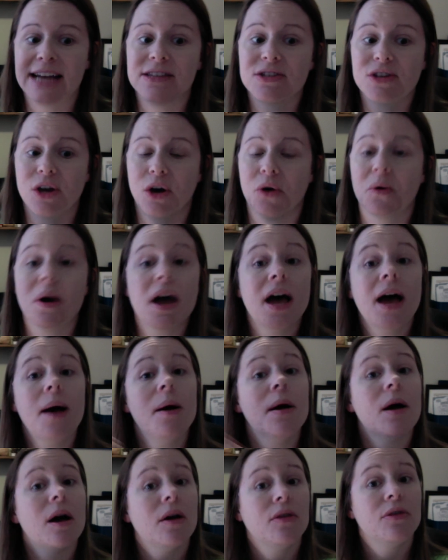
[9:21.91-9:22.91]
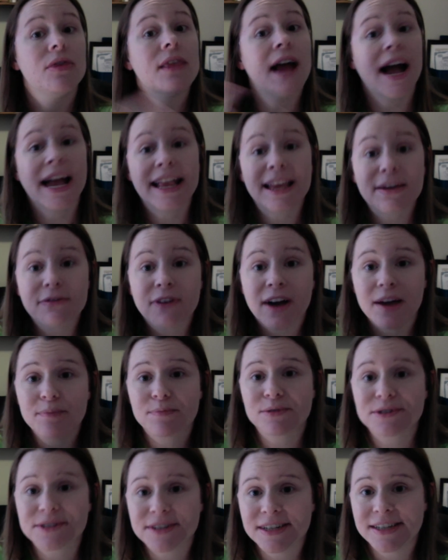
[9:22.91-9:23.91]
So
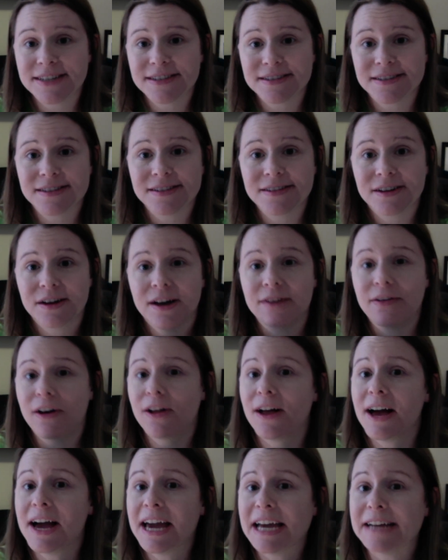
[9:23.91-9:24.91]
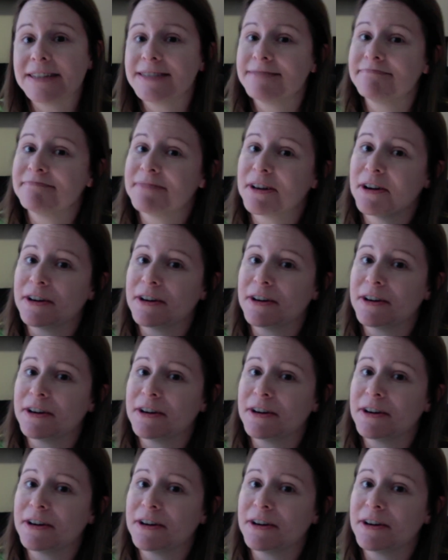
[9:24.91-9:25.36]
95% of all iron